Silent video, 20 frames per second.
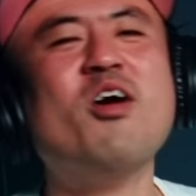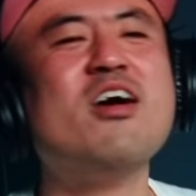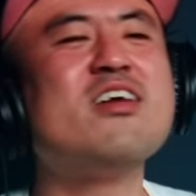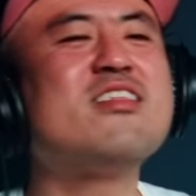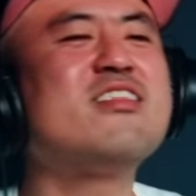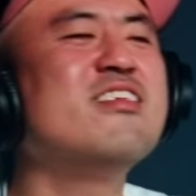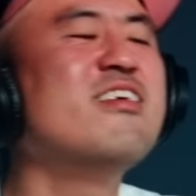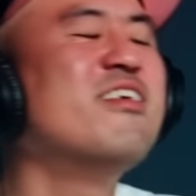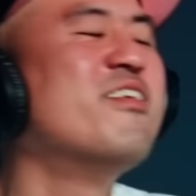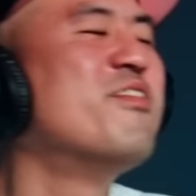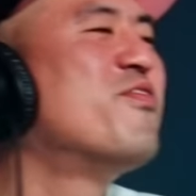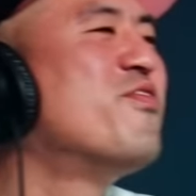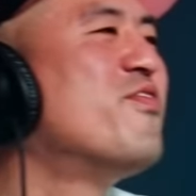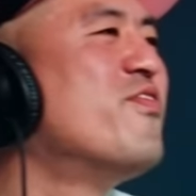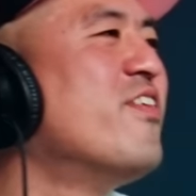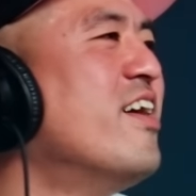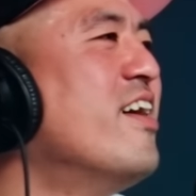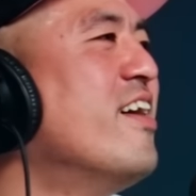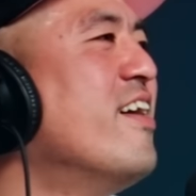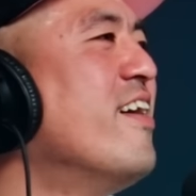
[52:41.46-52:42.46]
what the?
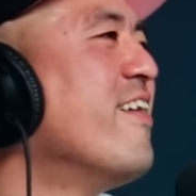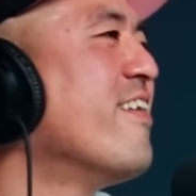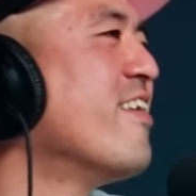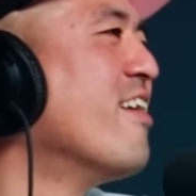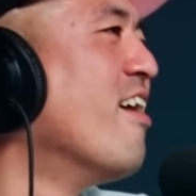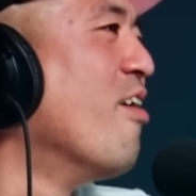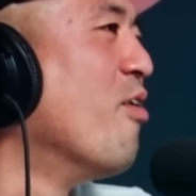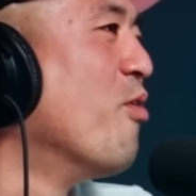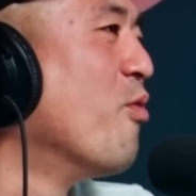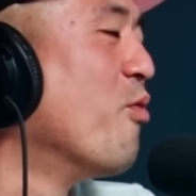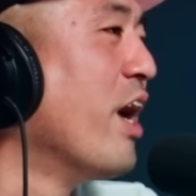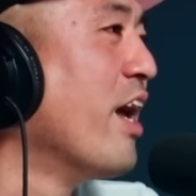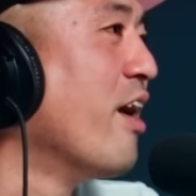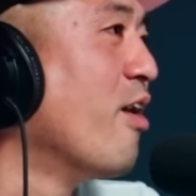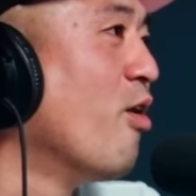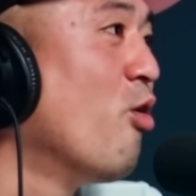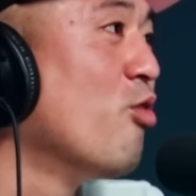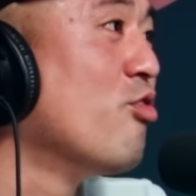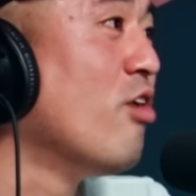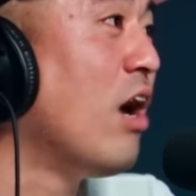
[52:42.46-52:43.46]
F- Yo,
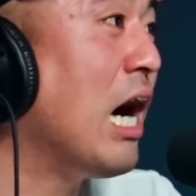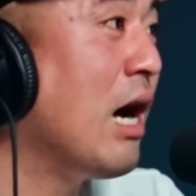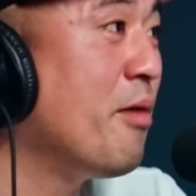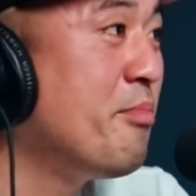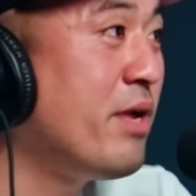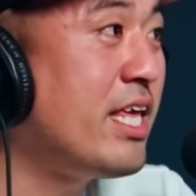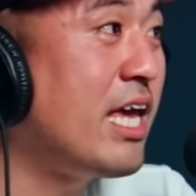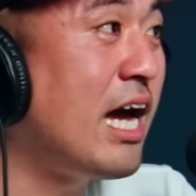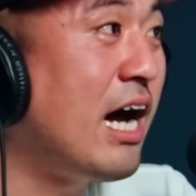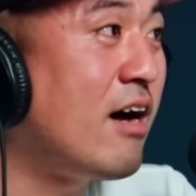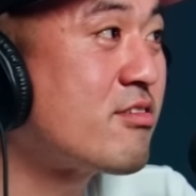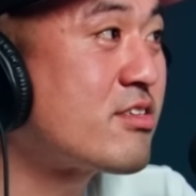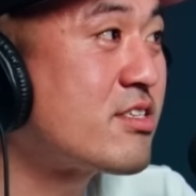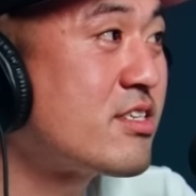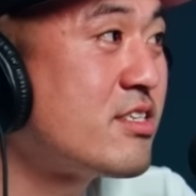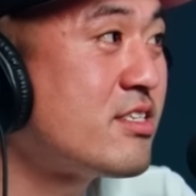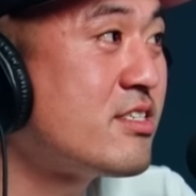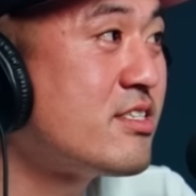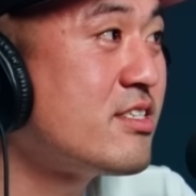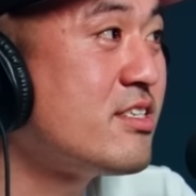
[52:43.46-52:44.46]
wait, hold on. How many
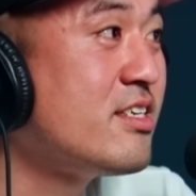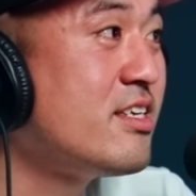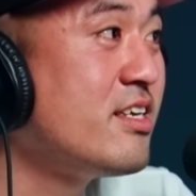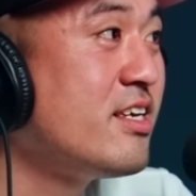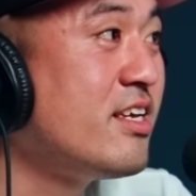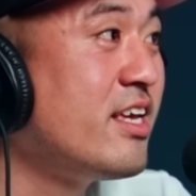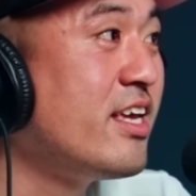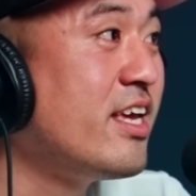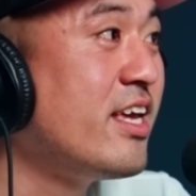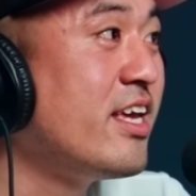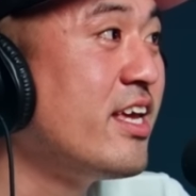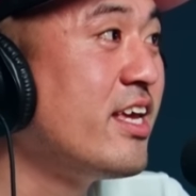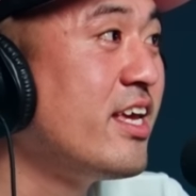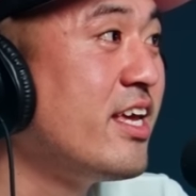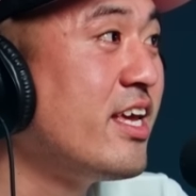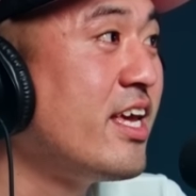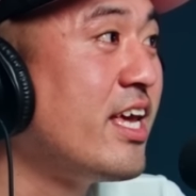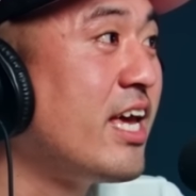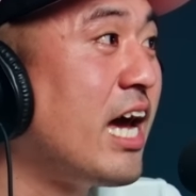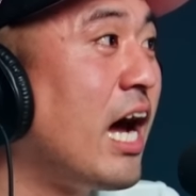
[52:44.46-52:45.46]
ounces?
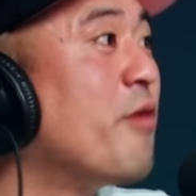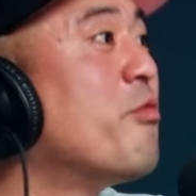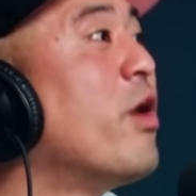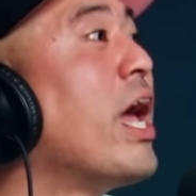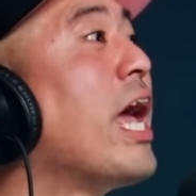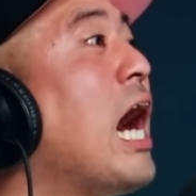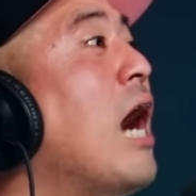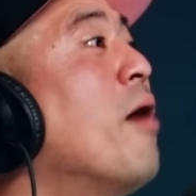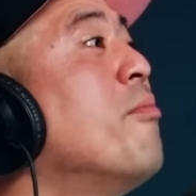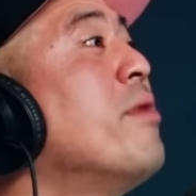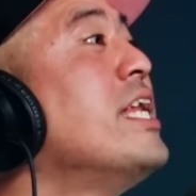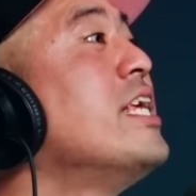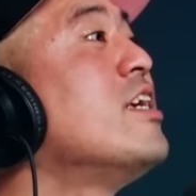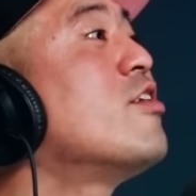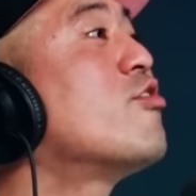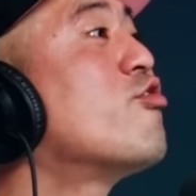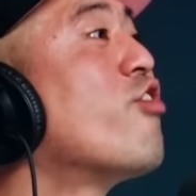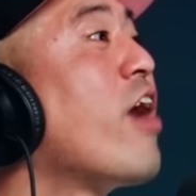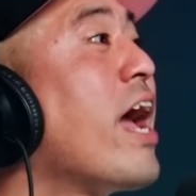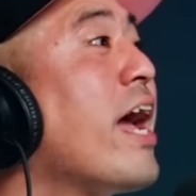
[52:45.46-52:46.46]
Like, uh, wait, how
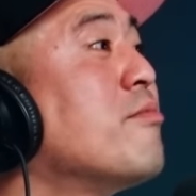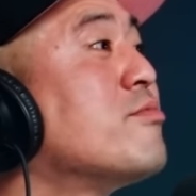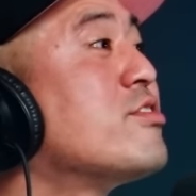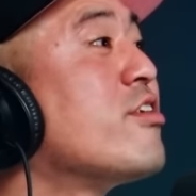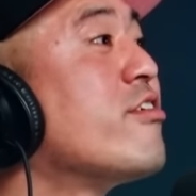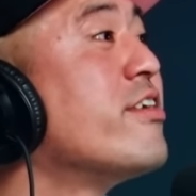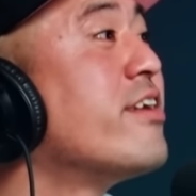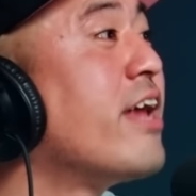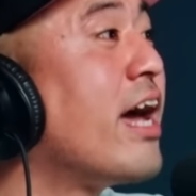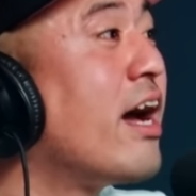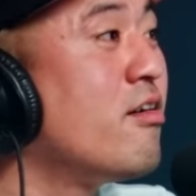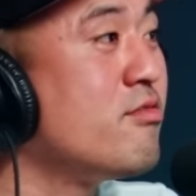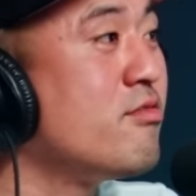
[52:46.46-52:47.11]
many grams are in an